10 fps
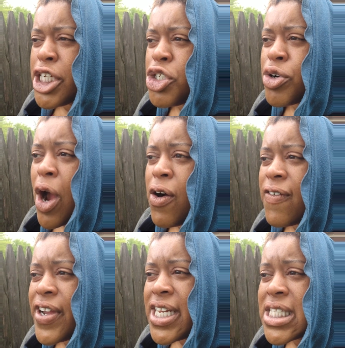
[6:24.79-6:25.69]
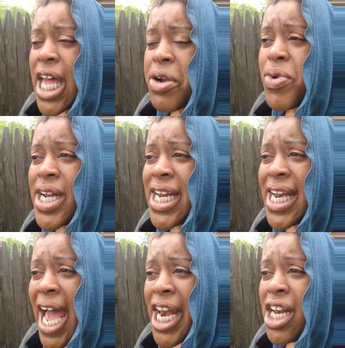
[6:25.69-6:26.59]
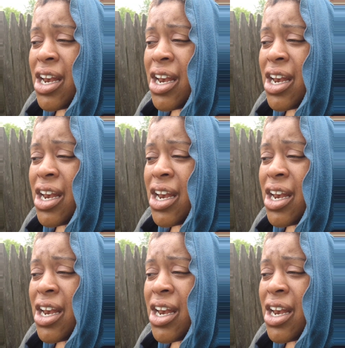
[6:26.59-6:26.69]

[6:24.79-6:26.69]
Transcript: you drove it, it's like running out of